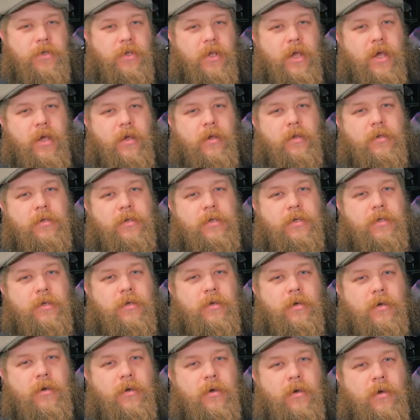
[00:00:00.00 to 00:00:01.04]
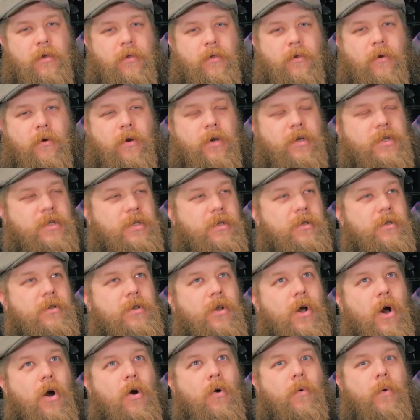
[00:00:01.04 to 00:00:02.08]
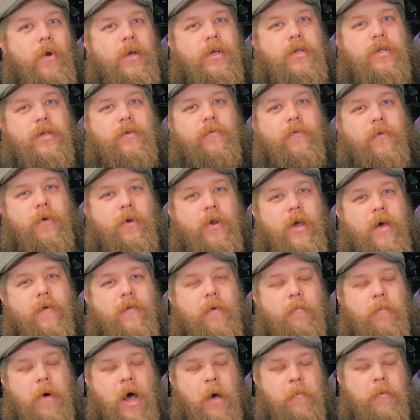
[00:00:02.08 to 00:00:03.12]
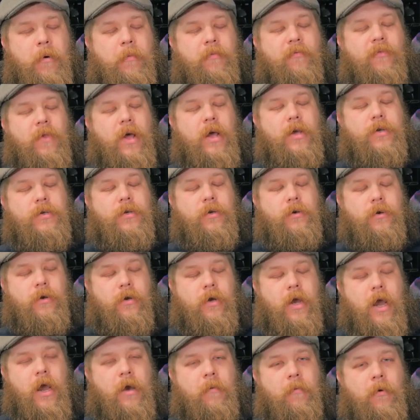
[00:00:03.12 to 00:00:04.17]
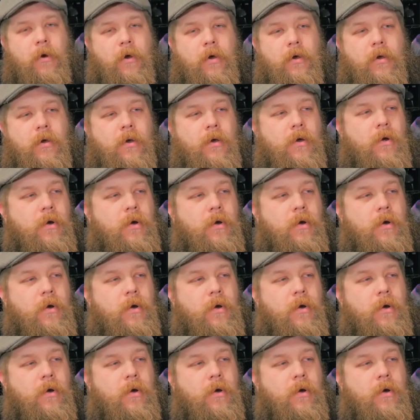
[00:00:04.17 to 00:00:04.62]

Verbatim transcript: lens there is no reason for you to have the pop-up flash on your camera